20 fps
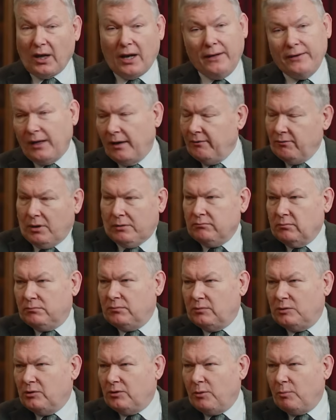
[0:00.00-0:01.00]
And
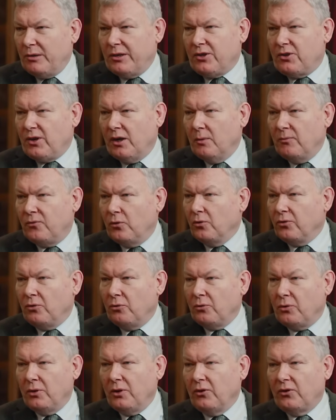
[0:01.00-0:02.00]
the British Armed
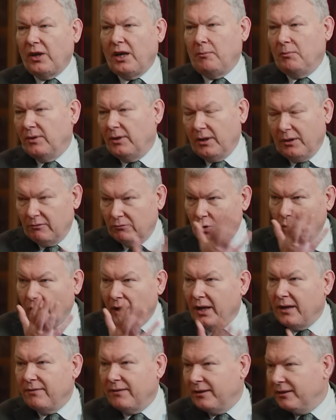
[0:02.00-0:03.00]
Forces are doing the same, the Royal
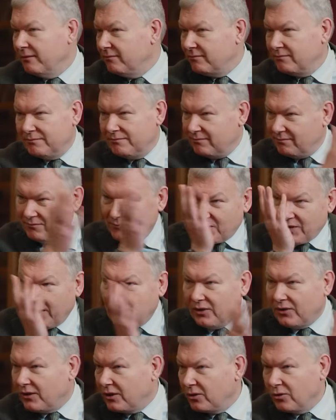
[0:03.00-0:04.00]
Navy
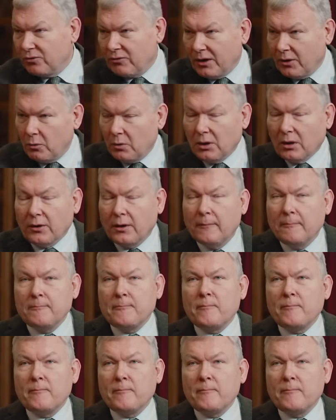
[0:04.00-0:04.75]
sending signals around the world.